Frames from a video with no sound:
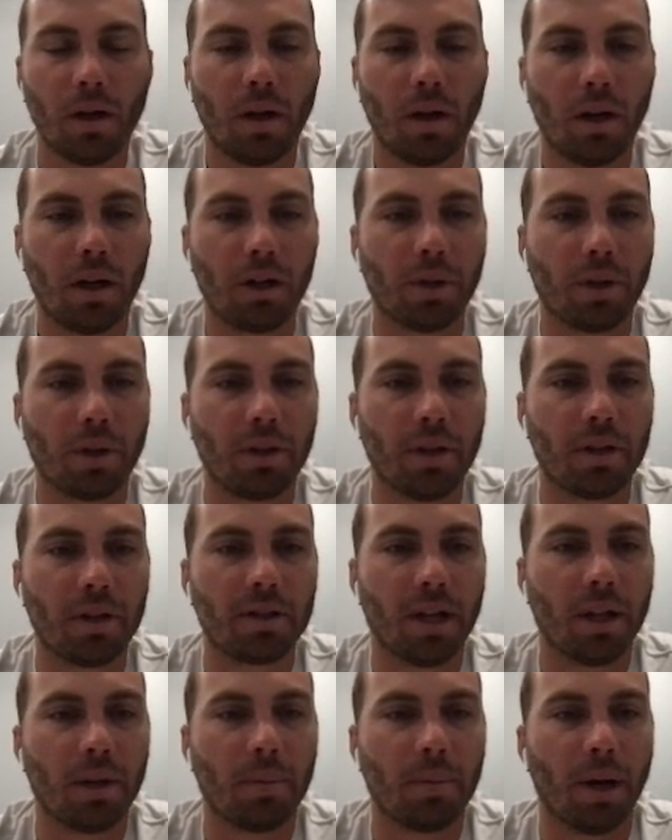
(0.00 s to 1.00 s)
All right, so I thought
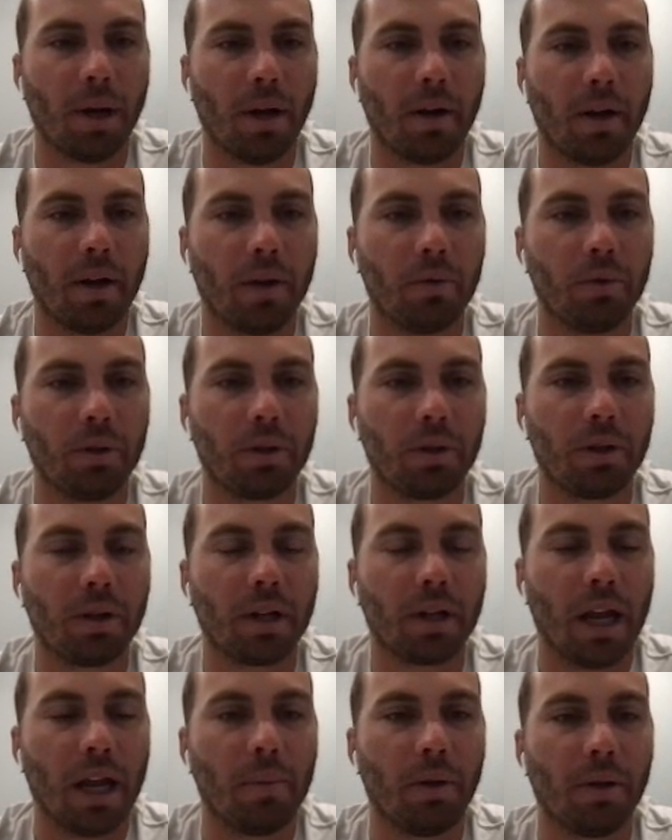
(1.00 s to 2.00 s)
Tyler Brown had a really good
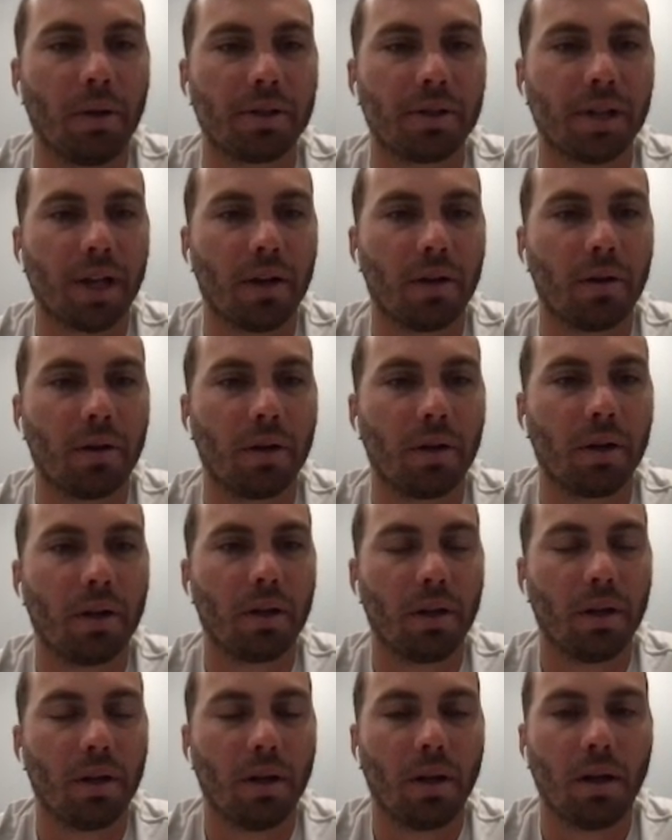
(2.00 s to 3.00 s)
game on Saturday.